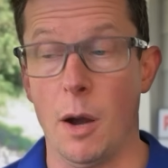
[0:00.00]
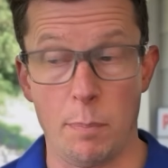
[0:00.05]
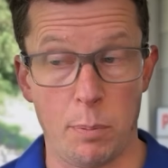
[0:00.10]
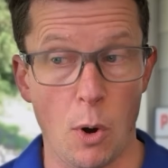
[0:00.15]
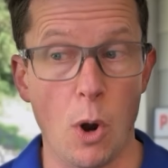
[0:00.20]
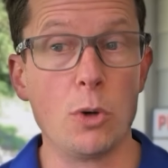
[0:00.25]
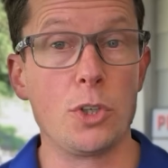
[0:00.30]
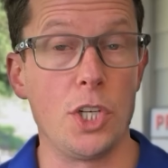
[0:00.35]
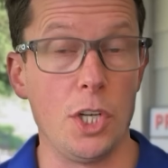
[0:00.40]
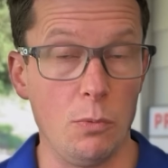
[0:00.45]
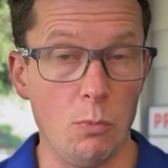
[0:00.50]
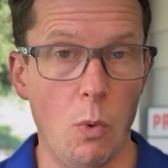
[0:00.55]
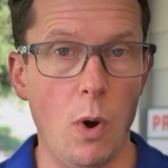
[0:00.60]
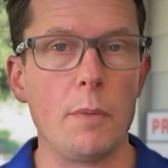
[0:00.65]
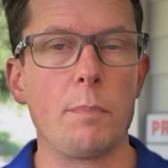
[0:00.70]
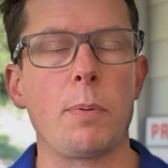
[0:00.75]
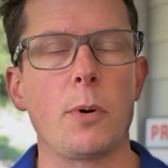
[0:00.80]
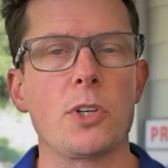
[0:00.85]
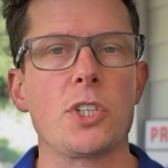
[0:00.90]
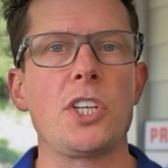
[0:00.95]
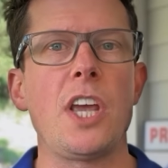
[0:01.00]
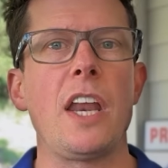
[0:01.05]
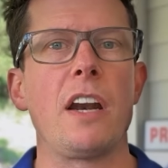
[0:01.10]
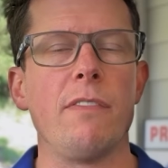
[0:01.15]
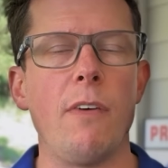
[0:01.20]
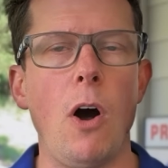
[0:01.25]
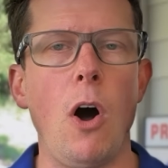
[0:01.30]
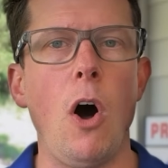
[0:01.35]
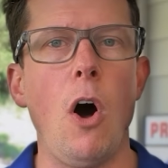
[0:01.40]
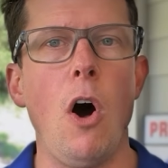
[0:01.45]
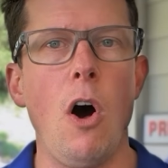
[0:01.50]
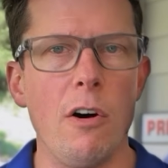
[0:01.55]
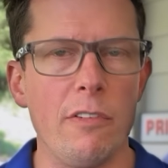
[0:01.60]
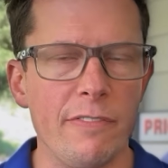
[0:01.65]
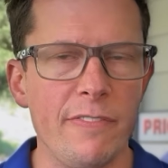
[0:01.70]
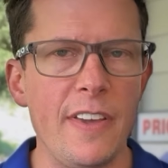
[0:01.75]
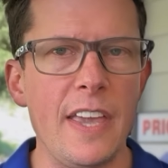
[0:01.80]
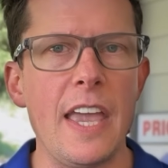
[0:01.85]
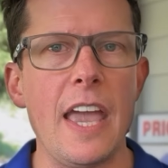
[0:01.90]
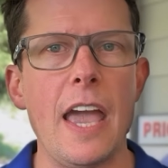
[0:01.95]
approaching 1% of all
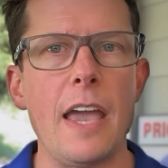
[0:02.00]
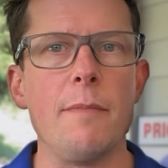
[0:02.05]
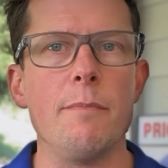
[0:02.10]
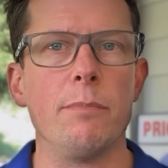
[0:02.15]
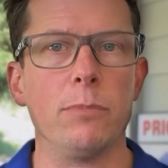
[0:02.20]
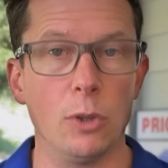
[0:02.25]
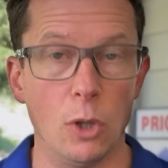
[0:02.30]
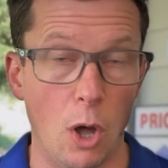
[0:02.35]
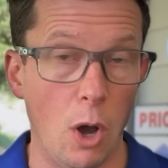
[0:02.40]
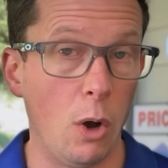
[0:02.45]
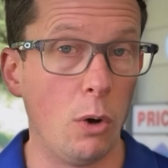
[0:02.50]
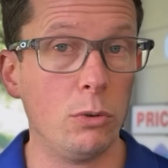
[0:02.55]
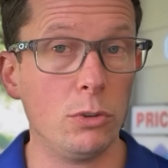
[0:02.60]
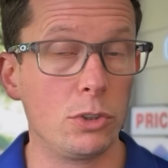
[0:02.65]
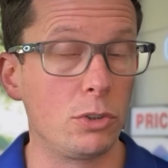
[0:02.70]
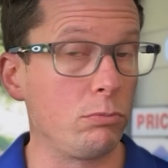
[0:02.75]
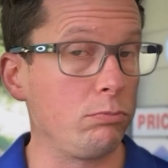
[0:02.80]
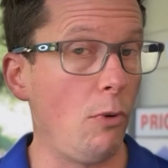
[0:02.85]
VA loans,